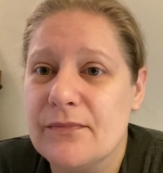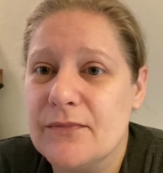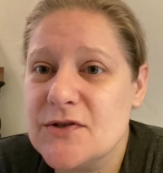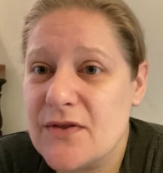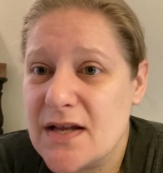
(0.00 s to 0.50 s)

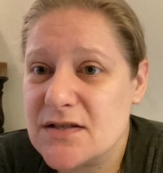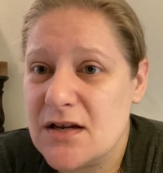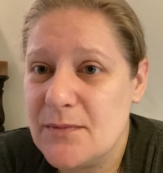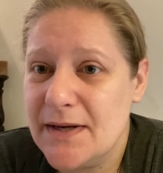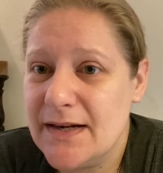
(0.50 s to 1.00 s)
So that's
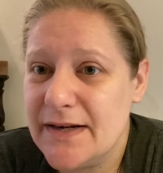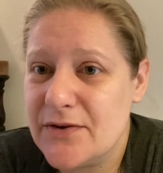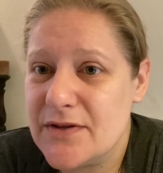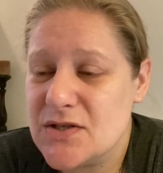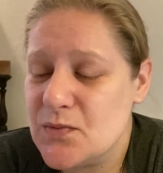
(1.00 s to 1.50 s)
coming later
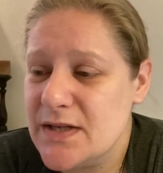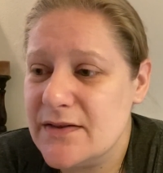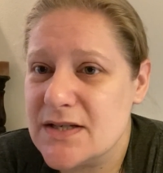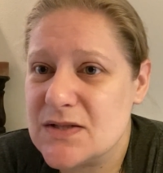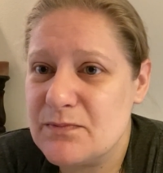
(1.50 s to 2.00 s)
this week.
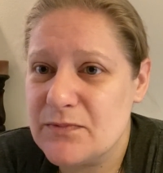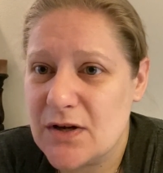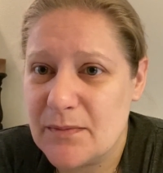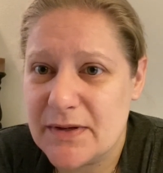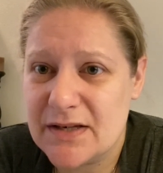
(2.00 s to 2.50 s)
There's
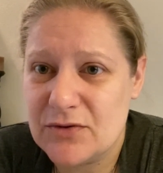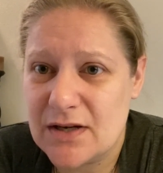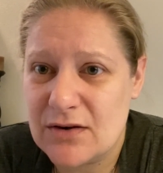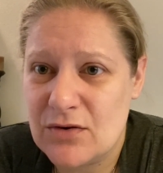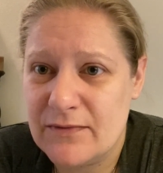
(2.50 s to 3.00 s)
gonna be a new
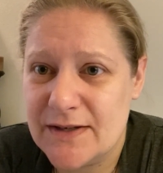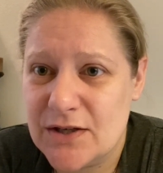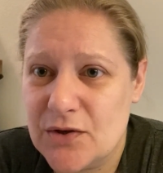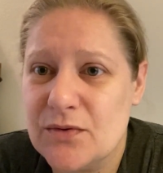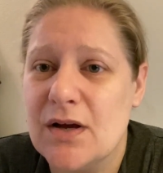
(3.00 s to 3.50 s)
yarn haul
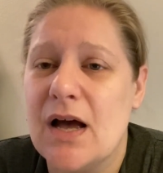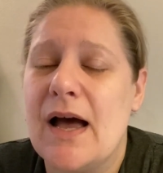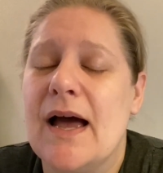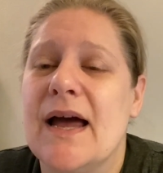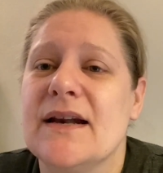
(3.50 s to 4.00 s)
video.
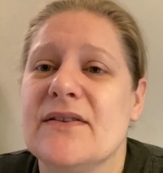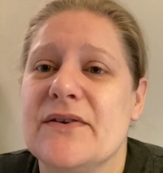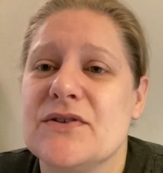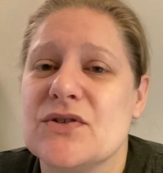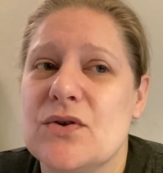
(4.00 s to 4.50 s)
And there
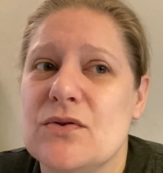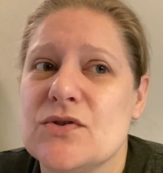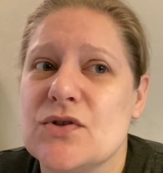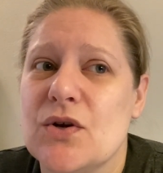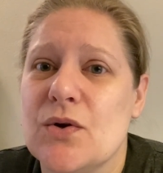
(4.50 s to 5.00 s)
is
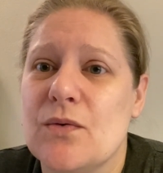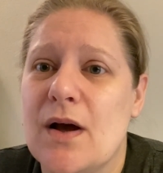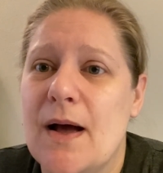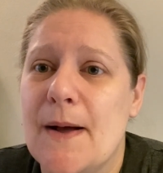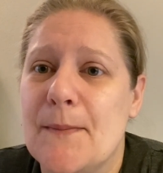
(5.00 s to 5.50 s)
also,
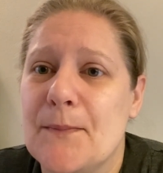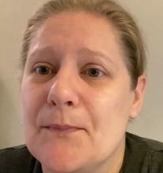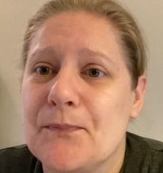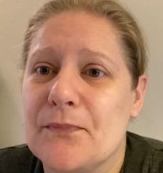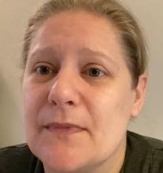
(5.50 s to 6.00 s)

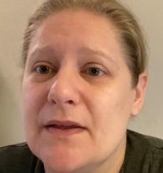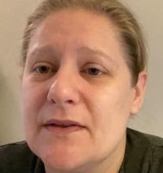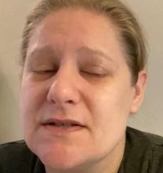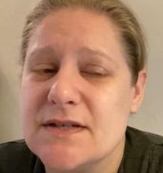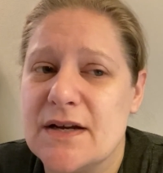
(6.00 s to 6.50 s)
in
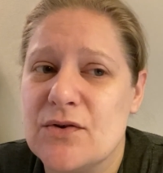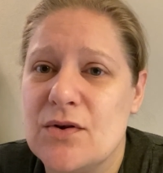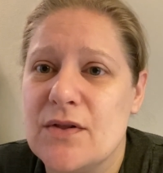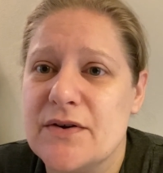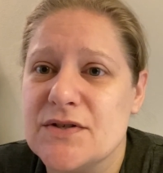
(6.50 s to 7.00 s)
this yarn
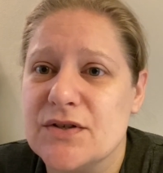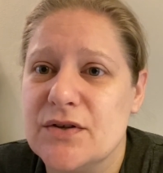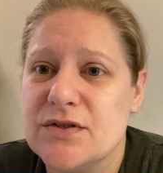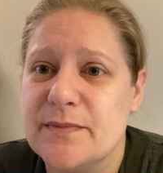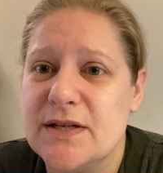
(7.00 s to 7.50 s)
haul, there is
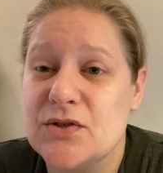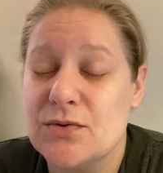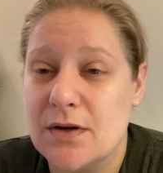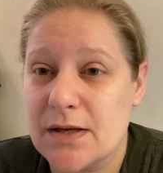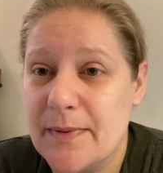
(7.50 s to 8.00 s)
going to be 2
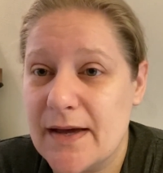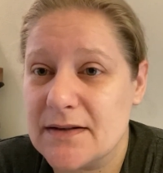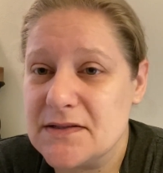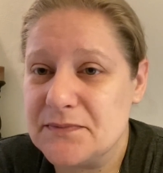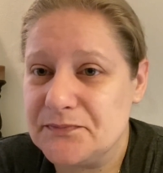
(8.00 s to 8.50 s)
lucky
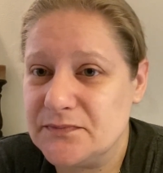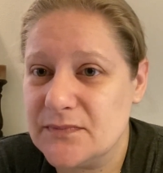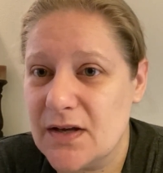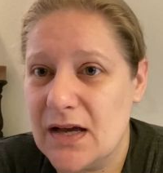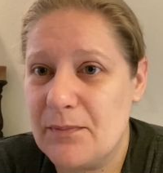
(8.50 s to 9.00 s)
bags.
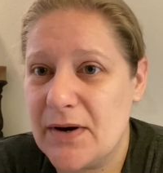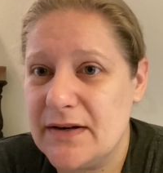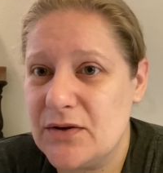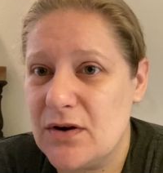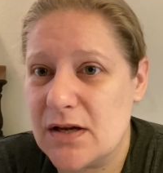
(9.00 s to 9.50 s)
A brand
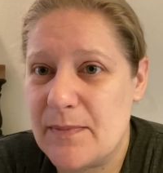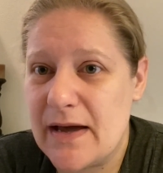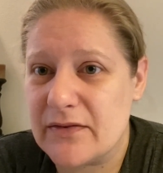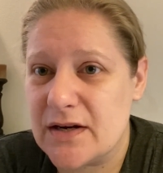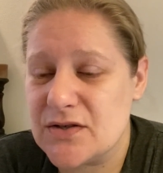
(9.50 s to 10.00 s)
new lucky
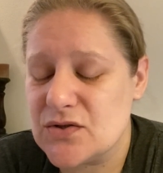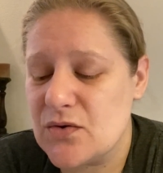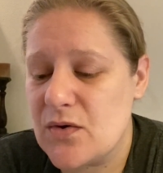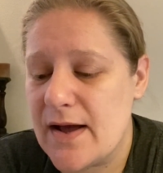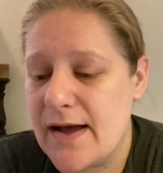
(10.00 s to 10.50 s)
bag that I
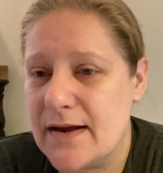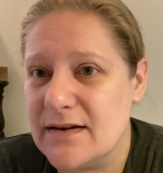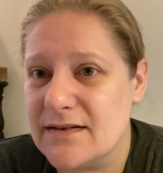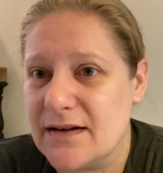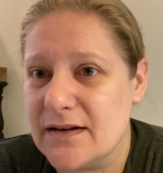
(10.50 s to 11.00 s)
saw,
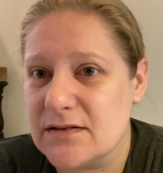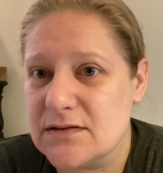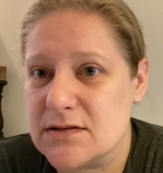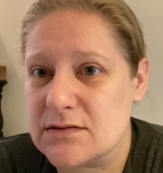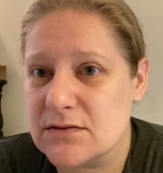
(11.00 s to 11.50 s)
and I
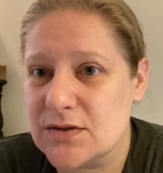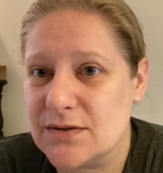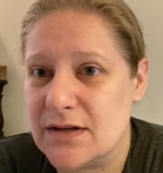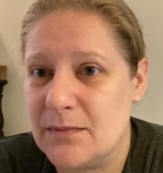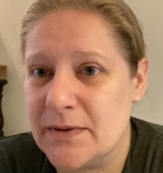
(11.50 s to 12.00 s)
just
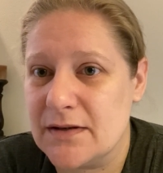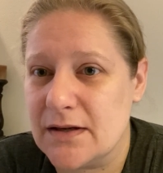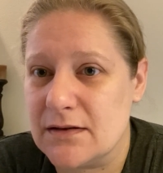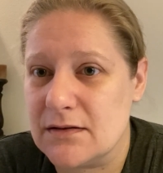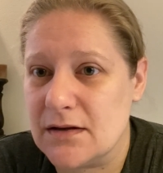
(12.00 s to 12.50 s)
couldn't help it,
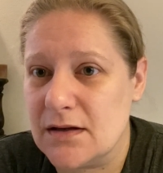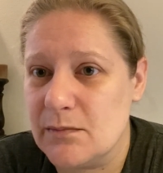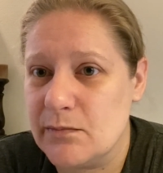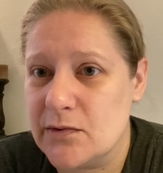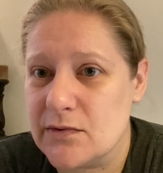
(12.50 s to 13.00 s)
and I
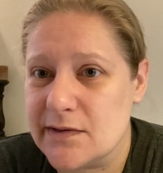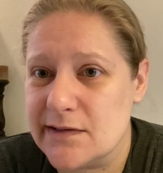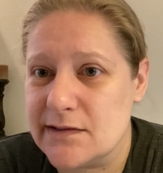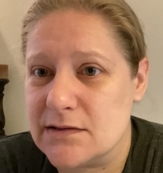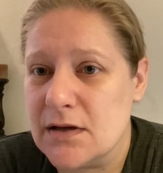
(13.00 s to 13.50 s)
bought it.